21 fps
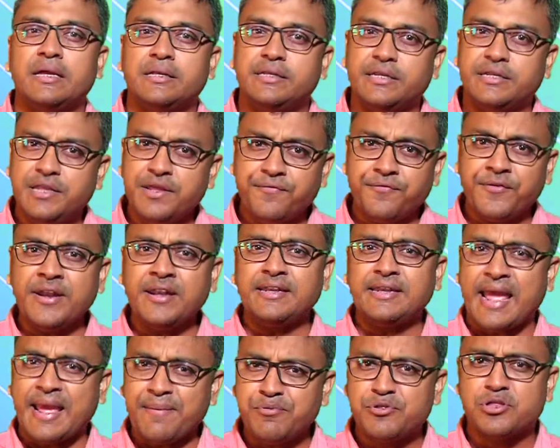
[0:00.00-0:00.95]
The different
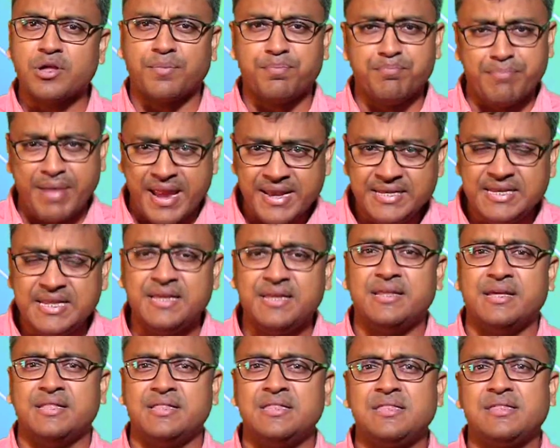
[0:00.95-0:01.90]
types of
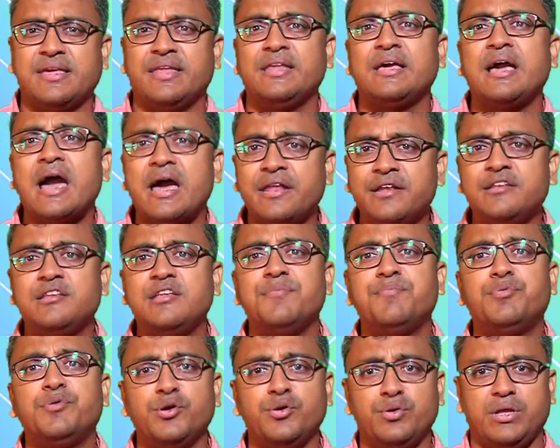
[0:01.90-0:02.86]
maintenance and
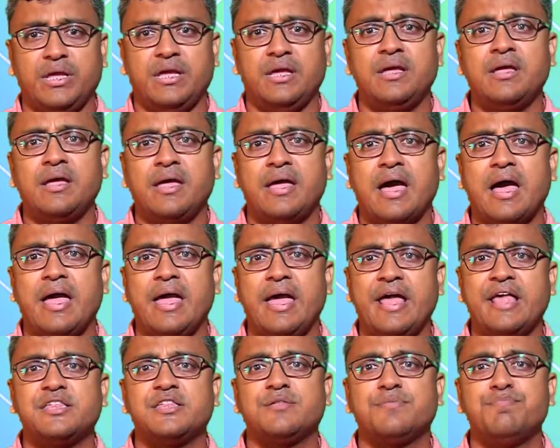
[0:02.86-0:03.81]
corrective pruning
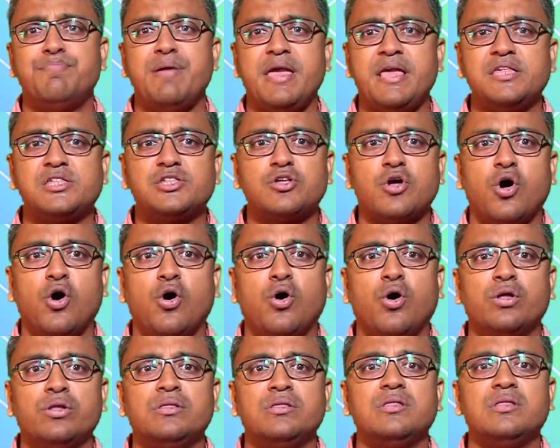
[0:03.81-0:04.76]
as based
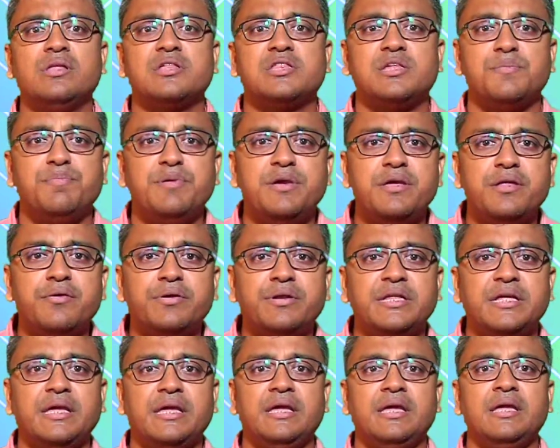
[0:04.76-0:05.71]
on the
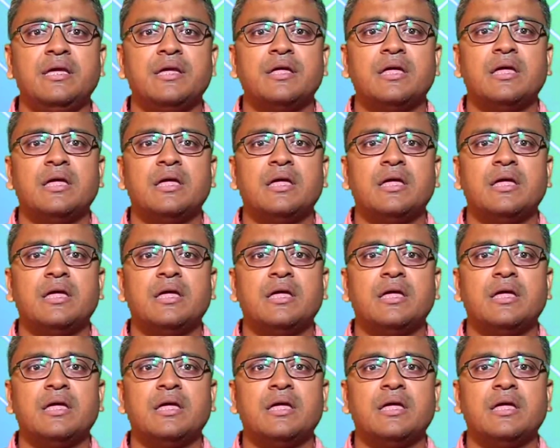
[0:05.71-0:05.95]
severity